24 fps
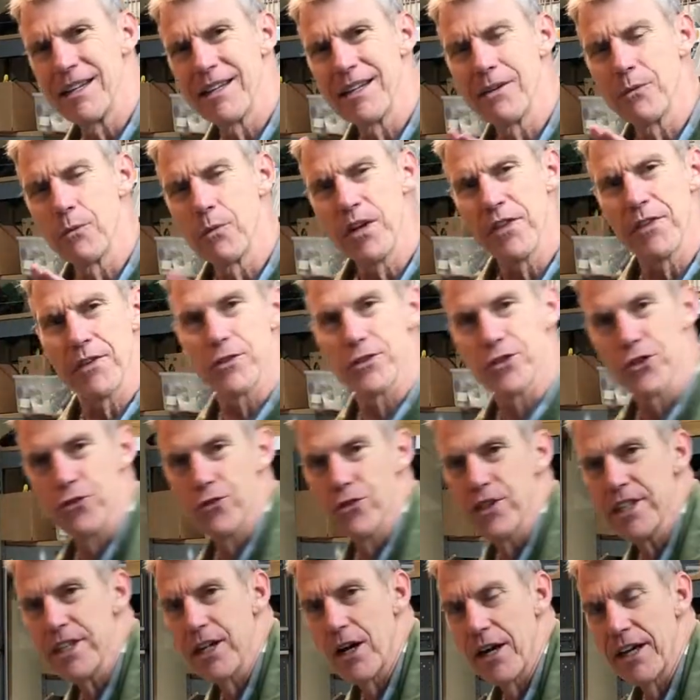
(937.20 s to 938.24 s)
when there's
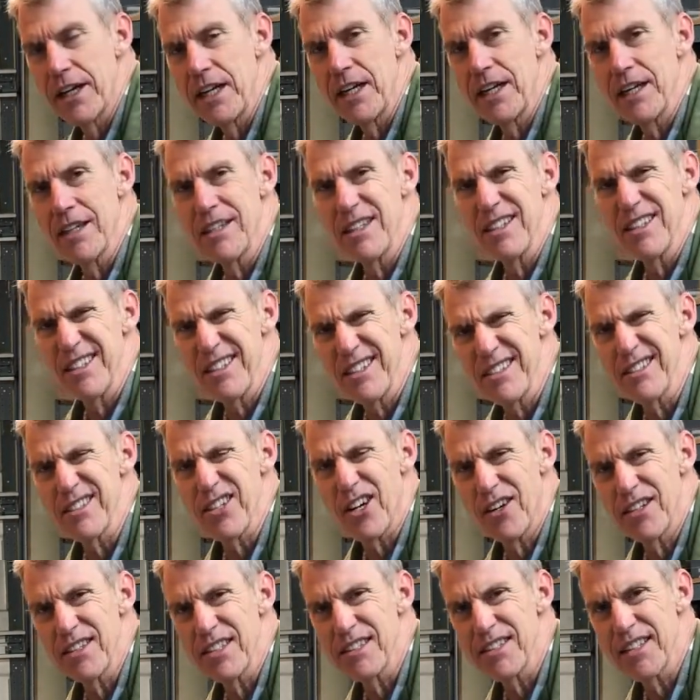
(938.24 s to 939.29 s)
grit on it, it's
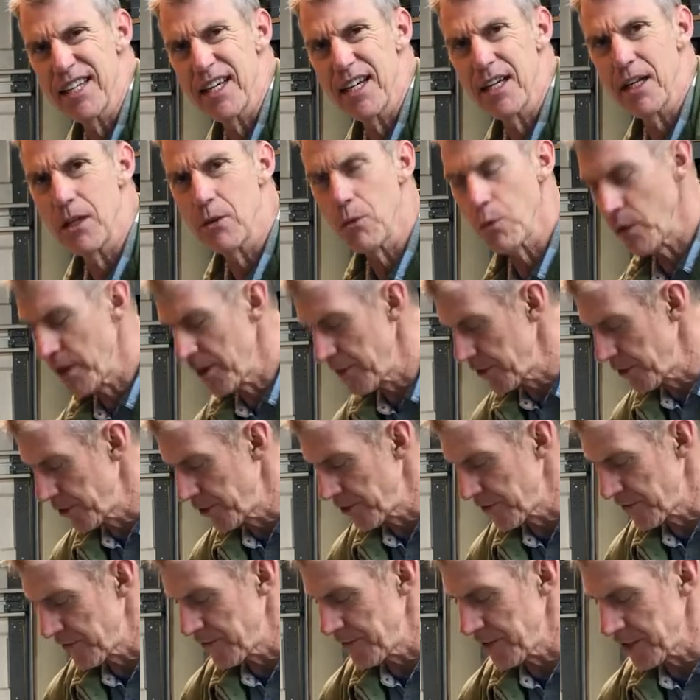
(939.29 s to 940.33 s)
hard to tell whether
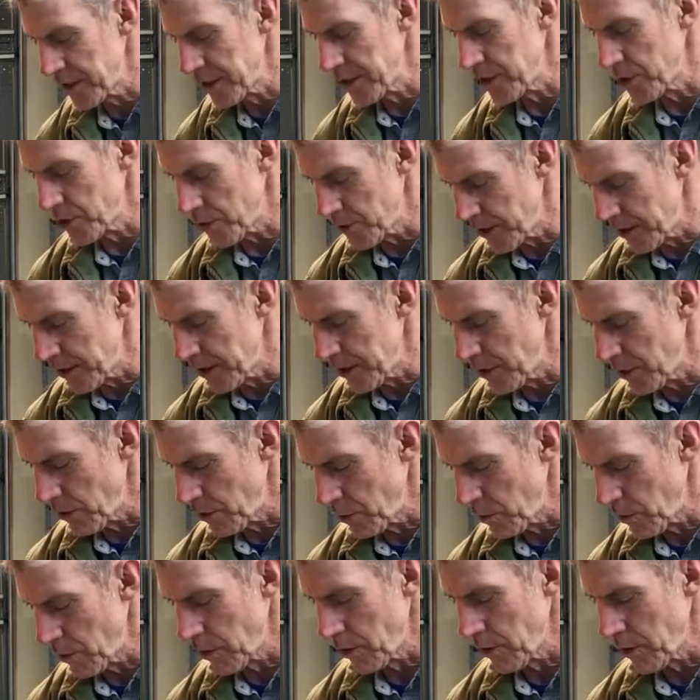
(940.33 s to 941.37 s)
you're feeling grit
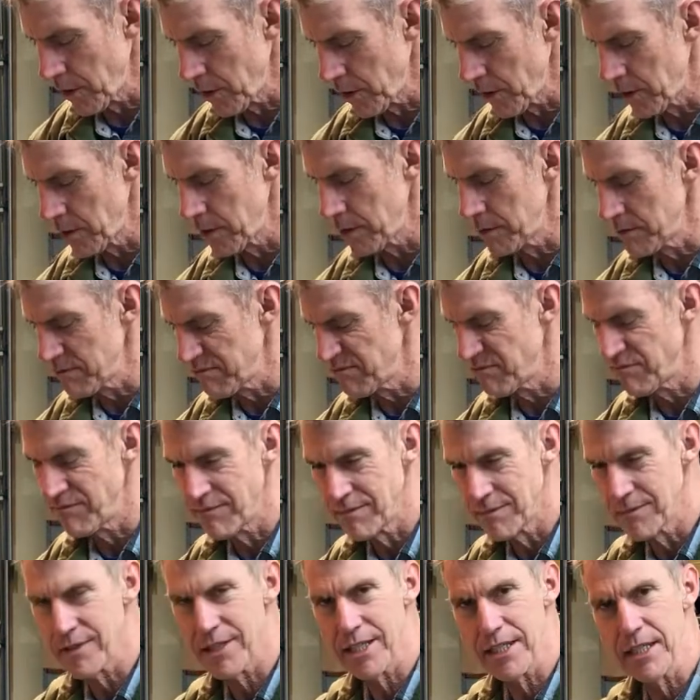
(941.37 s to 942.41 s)
or
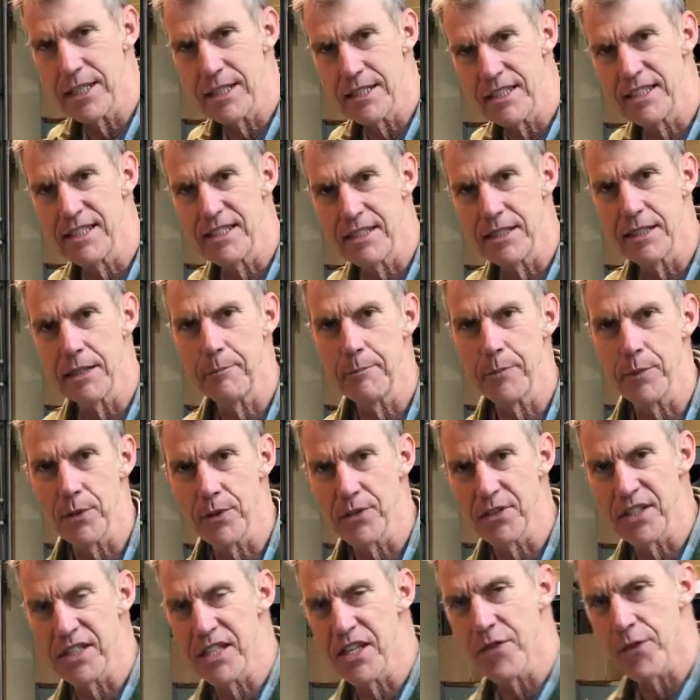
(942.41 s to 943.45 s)
kind of
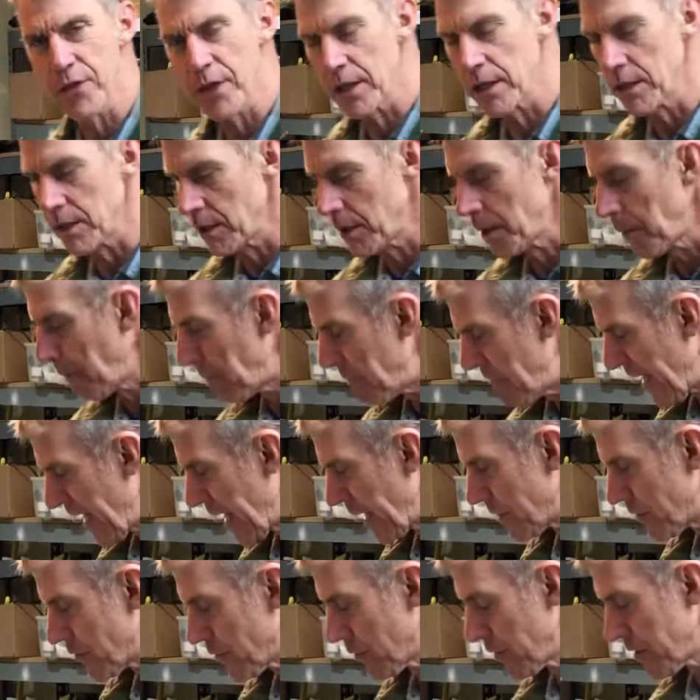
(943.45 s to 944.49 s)
dipples in the
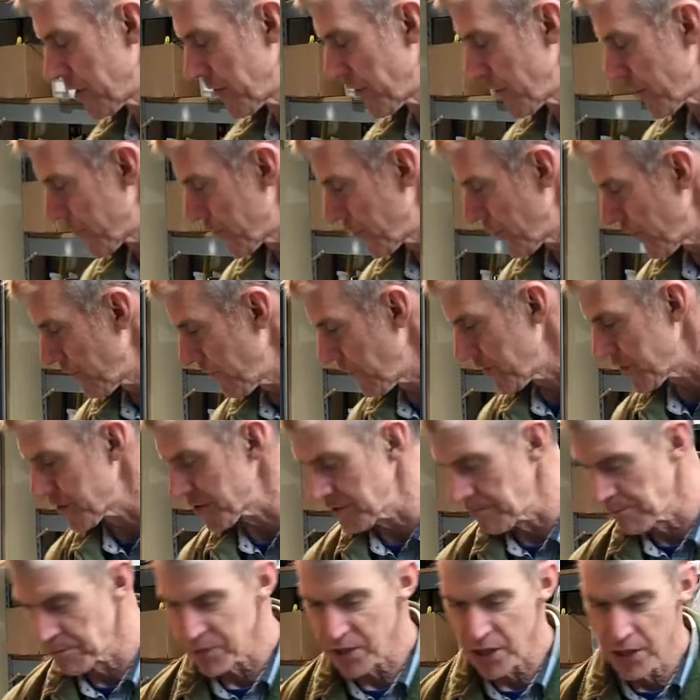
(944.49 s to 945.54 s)
paint or in the
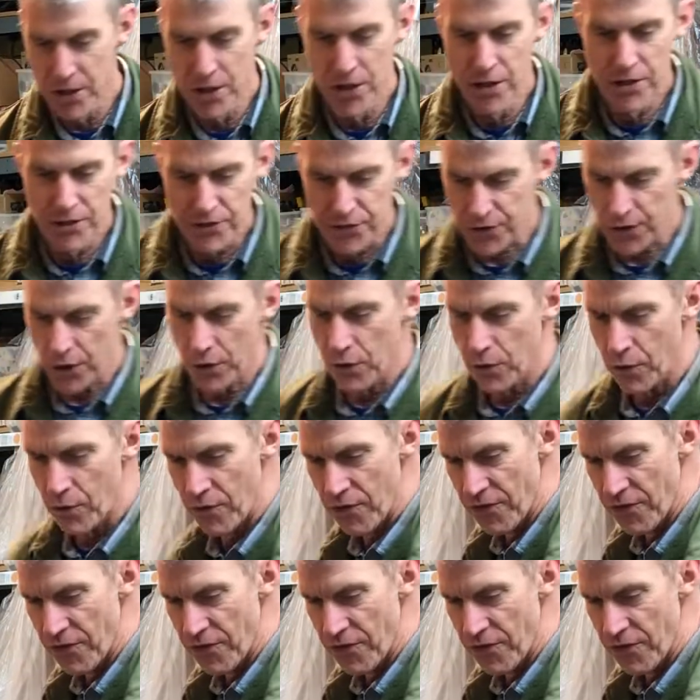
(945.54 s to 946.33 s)
surface. So